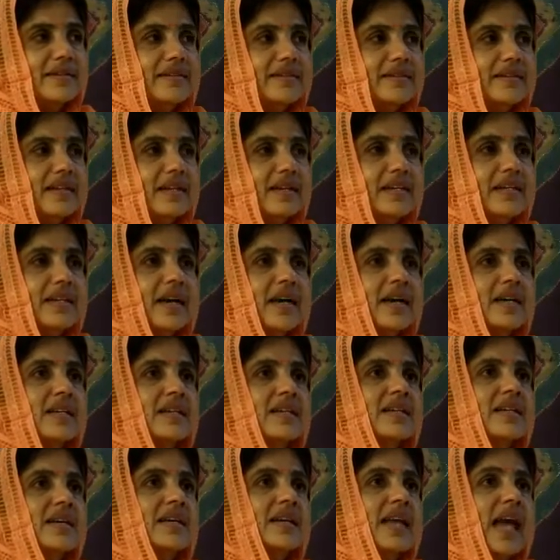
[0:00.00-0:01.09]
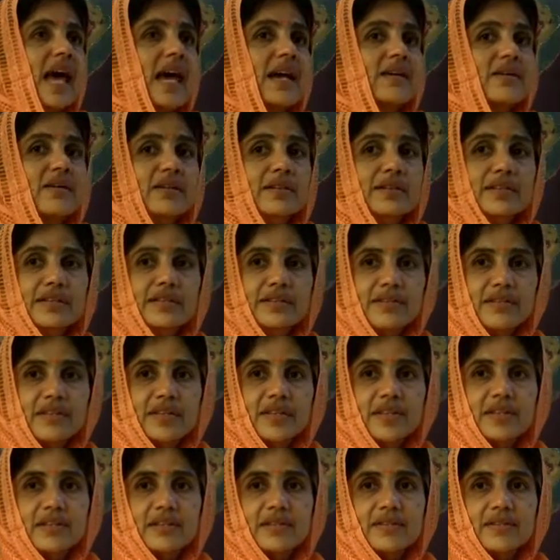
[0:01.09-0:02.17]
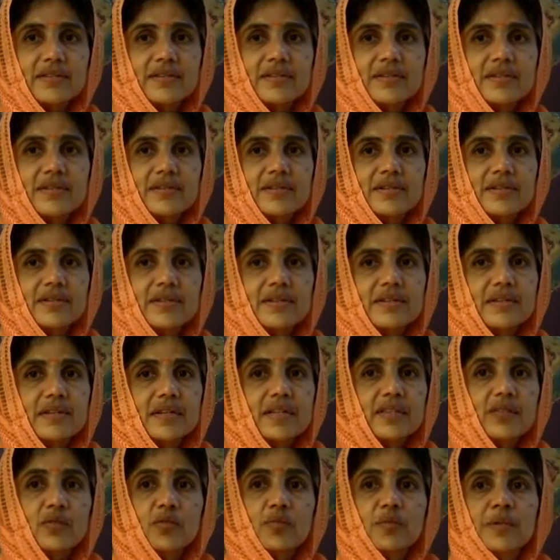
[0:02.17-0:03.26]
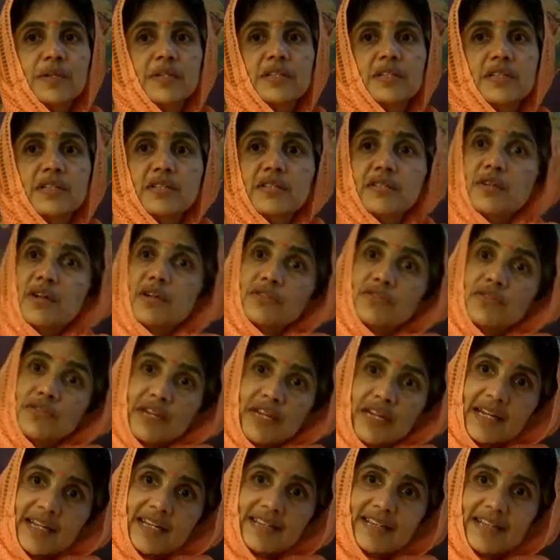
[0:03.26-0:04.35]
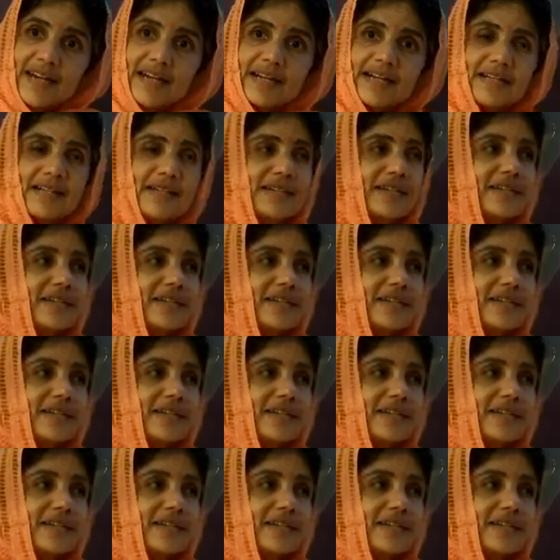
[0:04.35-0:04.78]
and I lack all these things. And the Upanishad is also telling that